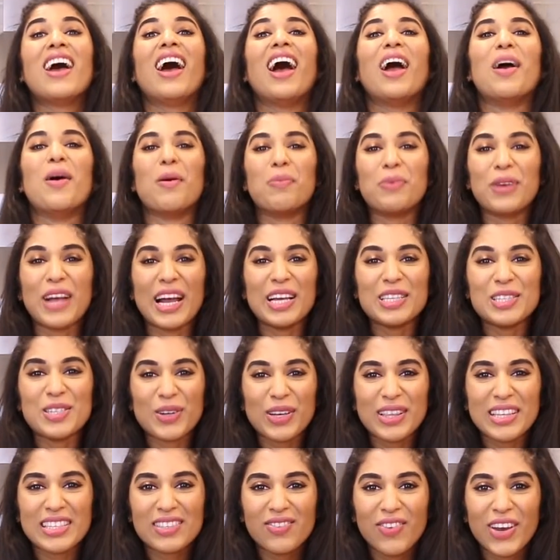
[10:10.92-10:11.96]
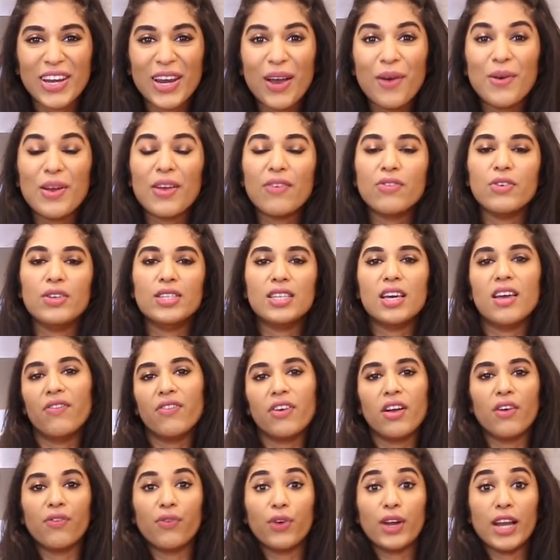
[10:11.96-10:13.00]
I hope you guys enjoyed this video. If you did,
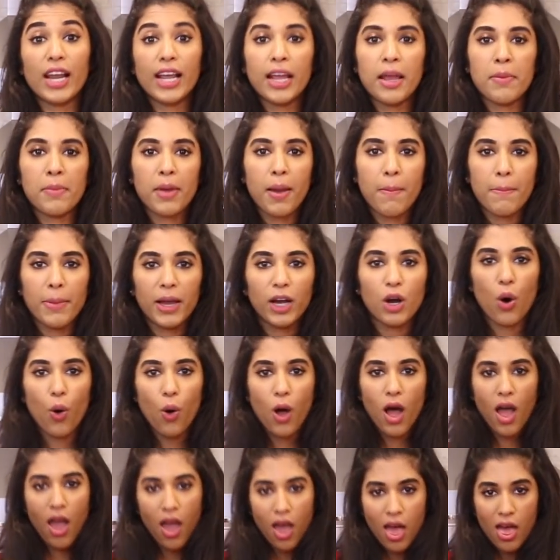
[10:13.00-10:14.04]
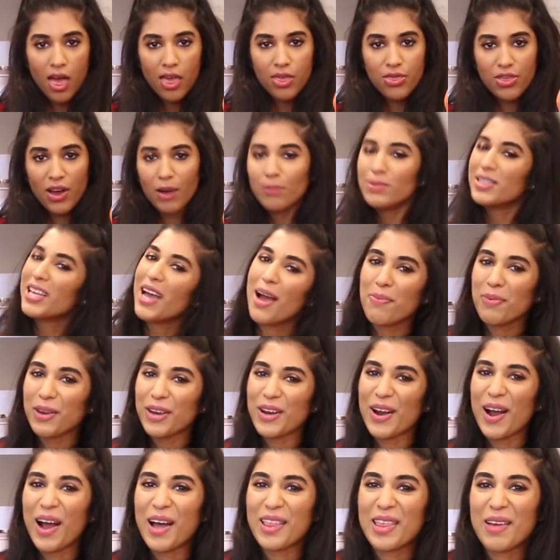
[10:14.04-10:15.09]
feel free to give me a big ol' thumbs up.
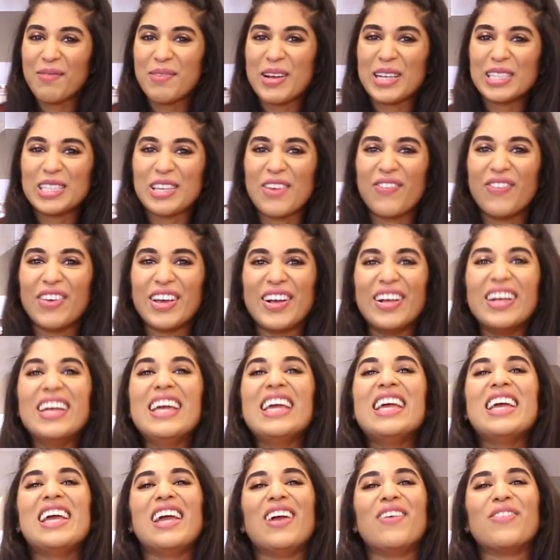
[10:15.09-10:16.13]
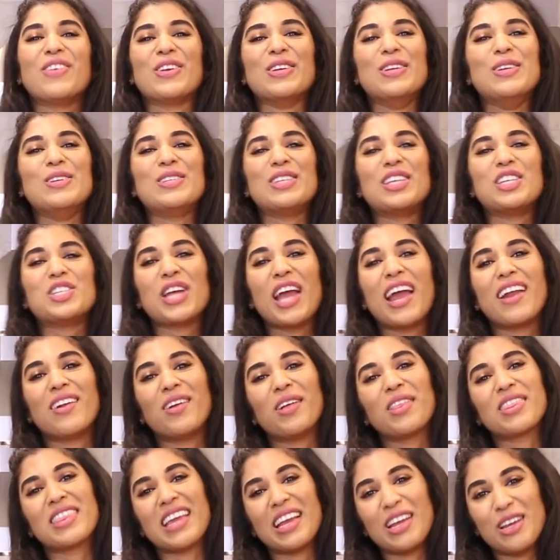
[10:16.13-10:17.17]
You know how that makes me feel. If you're new to the
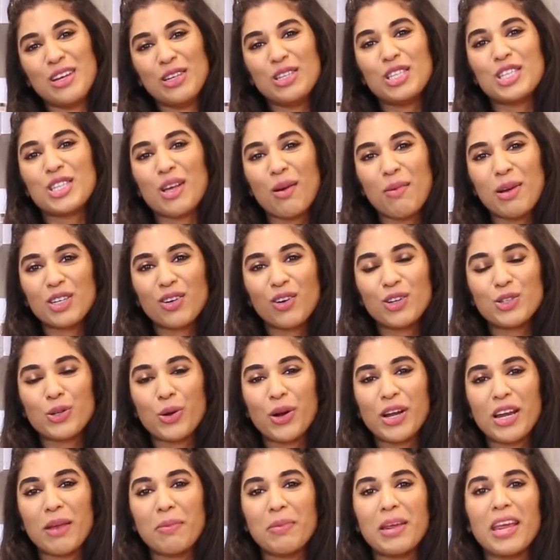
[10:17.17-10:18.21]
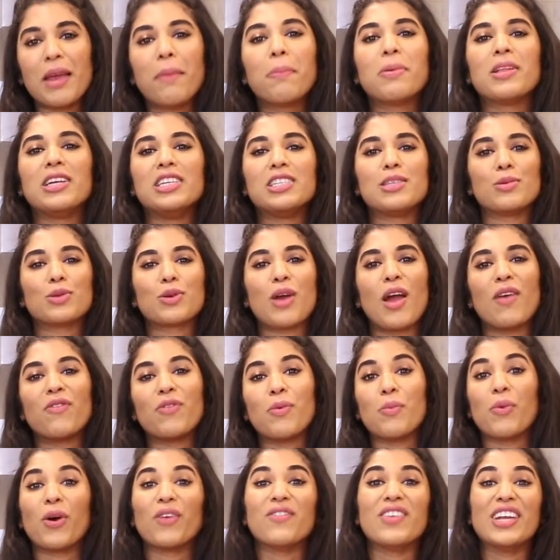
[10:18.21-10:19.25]
channel, thank you so much for joining me. Please subscribe
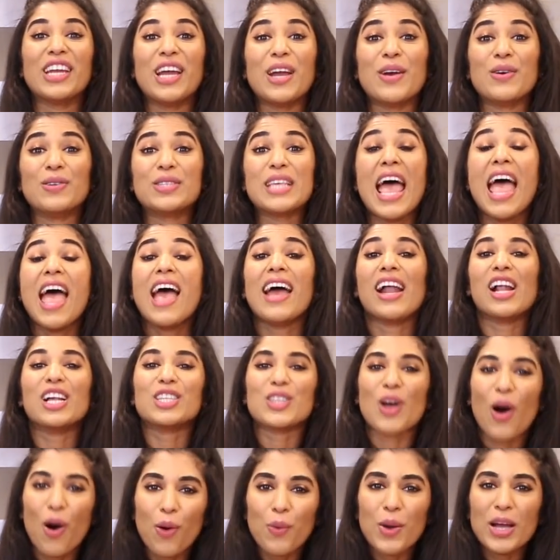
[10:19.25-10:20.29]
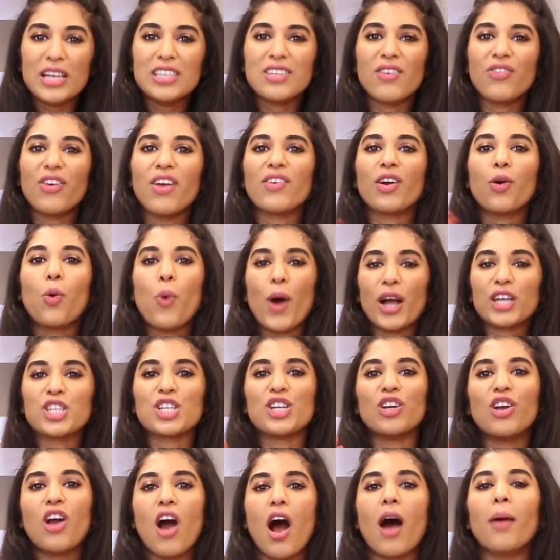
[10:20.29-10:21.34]
for more videos. And as always, if you have a
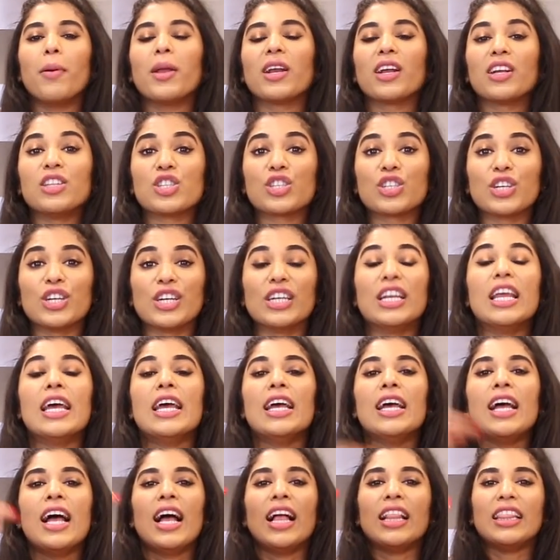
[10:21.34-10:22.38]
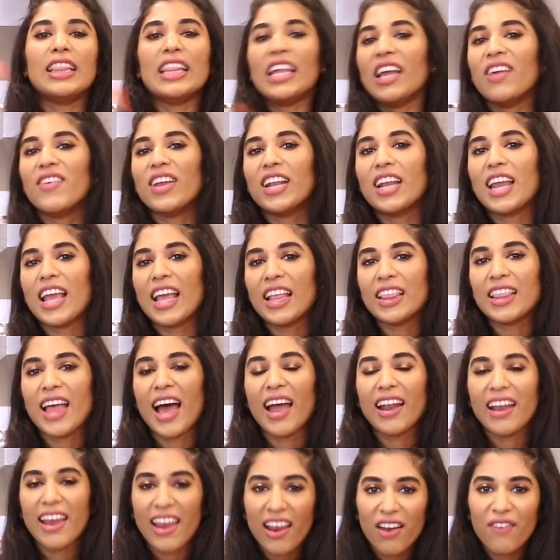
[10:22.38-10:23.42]
question, comment, concern, leave it in
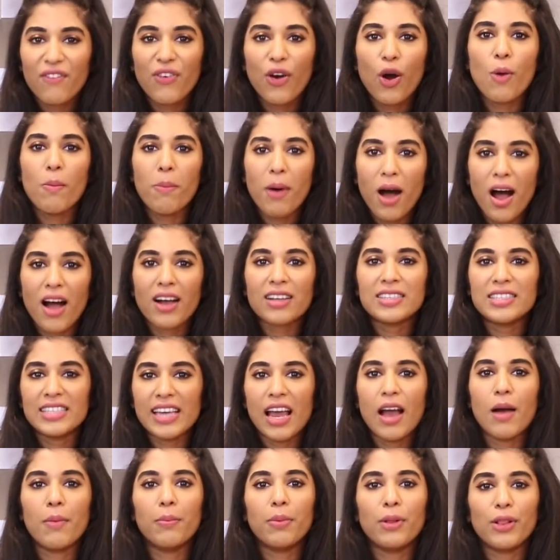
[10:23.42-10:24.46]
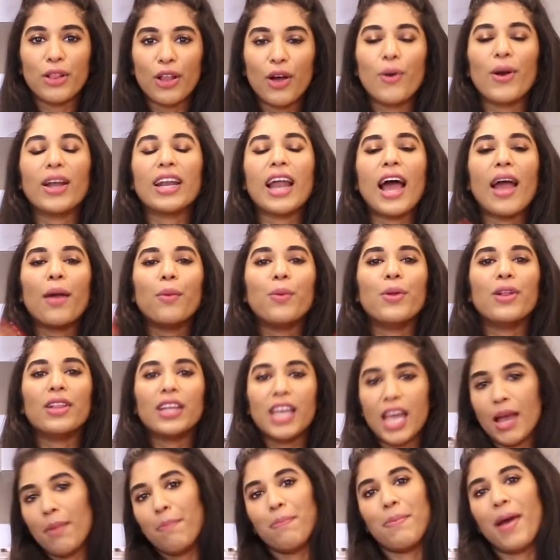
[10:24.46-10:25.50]
that info box down below and I will
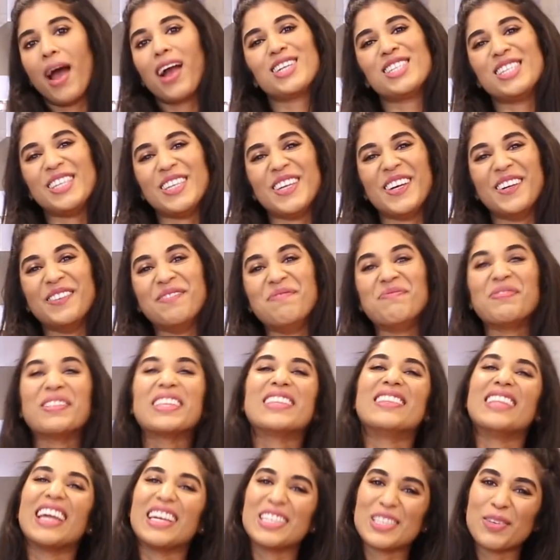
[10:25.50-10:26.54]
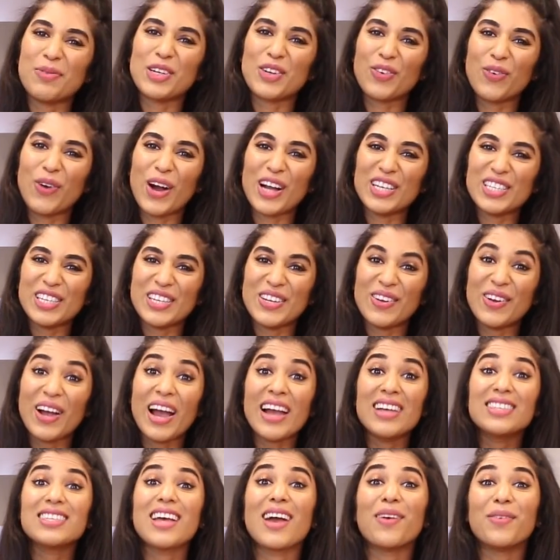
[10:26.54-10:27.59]
get back to you. Thanks so much for watching, you
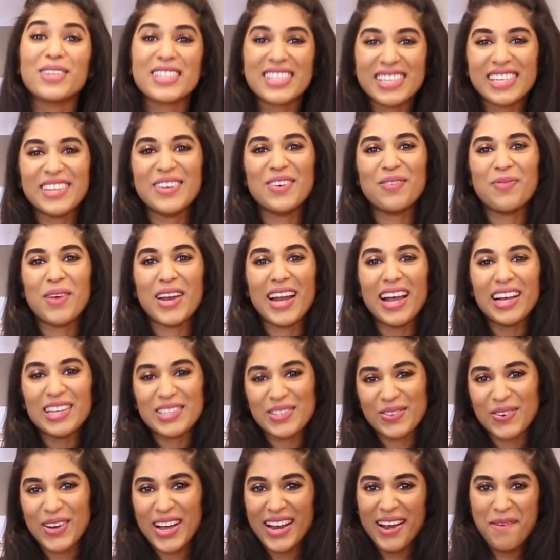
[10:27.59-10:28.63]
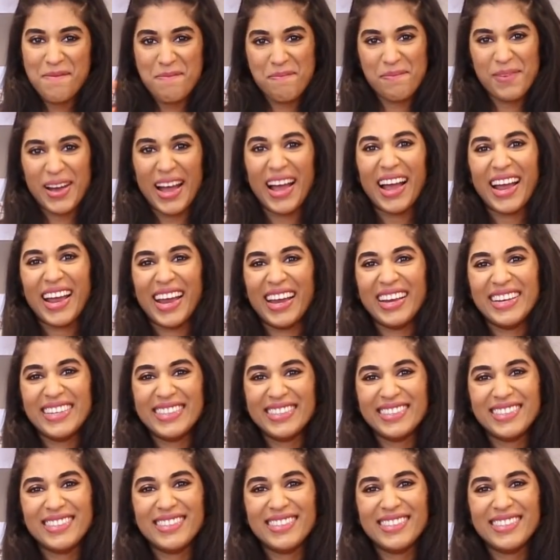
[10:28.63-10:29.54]
guys. I will see you in my next one. Bye.